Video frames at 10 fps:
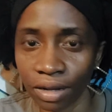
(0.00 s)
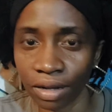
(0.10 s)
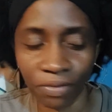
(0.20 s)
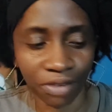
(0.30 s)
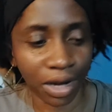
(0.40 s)

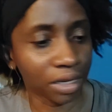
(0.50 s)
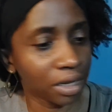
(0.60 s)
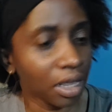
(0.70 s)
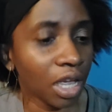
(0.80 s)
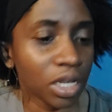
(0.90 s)
right?
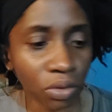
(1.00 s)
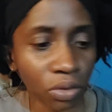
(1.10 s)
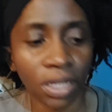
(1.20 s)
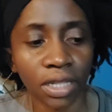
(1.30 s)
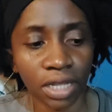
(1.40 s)

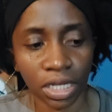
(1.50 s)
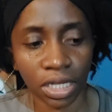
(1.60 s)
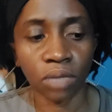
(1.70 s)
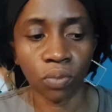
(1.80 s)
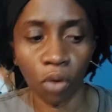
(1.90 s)
So this
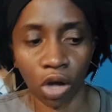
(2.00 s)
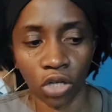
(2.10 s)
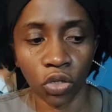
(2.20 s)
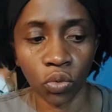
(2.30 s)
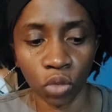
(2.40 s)
is what
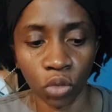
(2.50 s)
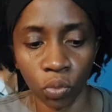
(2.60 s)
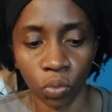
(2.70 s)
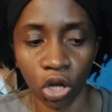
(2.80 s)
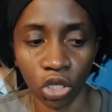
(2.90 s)
you would
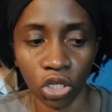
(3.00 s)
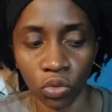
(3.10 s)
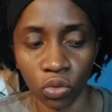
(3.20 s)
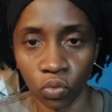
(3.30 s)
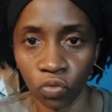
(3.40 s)
want to
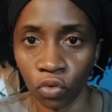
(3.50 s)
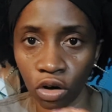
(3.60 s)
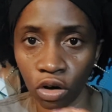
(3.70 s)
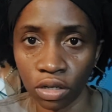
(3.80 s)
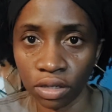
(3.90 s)
do
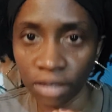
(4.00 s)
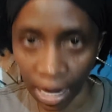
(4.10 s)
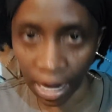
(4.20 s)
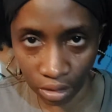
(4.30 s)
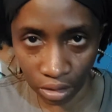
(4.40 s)
for
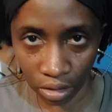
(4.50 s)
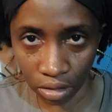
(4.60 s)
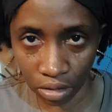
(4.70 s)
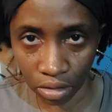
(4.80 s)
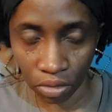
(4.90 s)

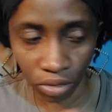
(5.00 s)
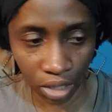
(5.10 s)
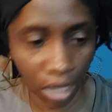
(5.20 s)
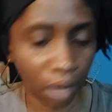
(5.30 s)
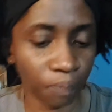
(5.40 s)
techniques,
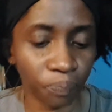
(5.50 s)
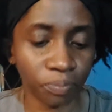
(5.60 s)
okay?